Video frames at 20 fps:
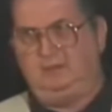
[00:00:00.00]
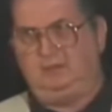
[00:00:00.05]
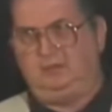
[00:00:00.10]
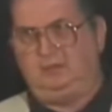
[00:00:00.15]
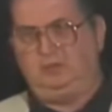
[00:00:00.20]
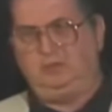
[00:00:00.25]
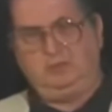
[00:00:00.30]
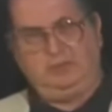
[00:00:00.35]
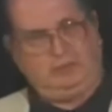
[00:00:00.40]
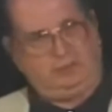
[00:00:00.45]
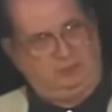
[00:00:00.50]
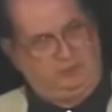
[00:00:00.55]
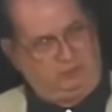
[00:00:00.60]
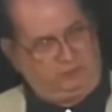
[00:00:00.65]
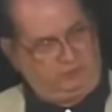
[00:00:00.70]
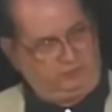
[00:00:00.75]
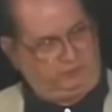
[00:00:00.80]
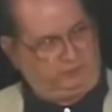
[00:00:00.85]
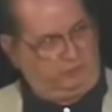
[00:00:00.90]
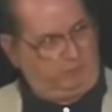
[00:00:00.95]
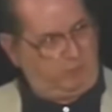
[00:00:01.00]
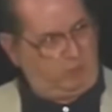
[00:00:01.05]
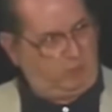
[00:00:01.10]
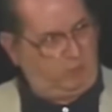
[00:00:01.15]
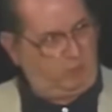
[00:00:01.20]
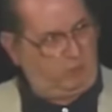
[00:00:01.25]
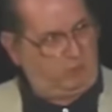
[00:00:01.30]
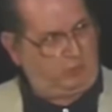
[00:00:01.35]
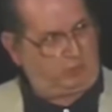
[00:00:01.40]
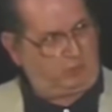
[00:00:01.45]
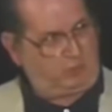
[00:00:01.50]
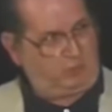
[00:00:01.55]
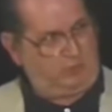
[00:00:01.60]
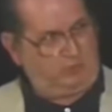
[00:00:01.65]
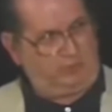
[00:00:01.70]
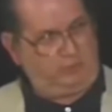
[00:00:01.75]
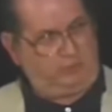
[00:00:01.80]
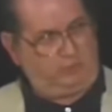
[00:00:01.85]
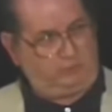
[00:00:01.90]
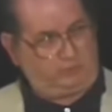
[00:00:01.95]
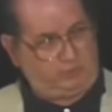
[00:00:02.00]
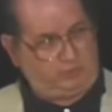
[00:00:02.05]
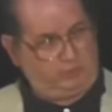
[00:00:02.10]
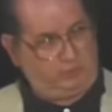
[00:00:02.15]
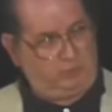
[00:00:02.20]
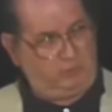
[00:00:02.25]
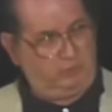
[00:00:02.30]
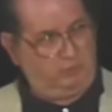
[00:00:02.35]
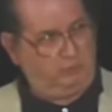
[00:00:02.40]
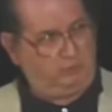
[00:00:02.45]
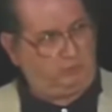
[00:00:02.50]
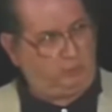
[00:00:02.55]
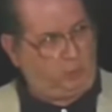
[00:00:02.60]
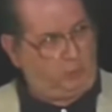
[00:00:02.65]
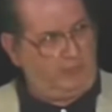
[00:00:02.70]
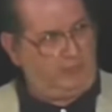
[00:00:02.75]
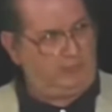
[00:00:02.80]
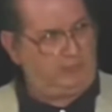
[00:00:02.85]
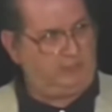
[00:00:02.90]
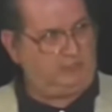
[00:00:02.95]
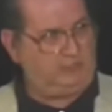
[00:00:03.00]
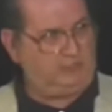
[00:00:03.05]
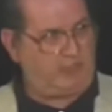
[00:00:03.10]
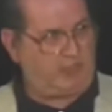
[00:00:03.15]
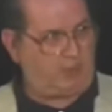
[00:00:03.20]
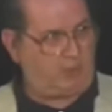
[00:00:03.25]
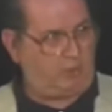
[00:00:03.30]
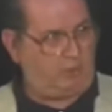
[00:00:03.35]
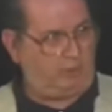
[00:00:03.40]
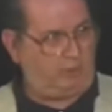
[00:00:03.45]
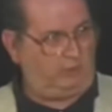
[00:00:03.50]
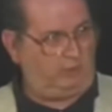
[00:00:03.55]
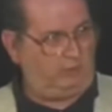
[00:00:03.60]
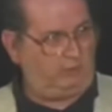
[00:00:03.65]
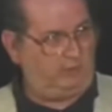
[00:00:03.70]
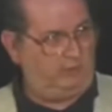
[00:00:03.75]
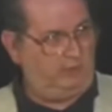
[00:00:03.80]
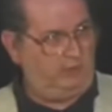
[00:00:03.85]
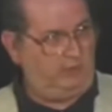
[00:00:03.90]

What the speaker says: You need to do some homework on the term twin towers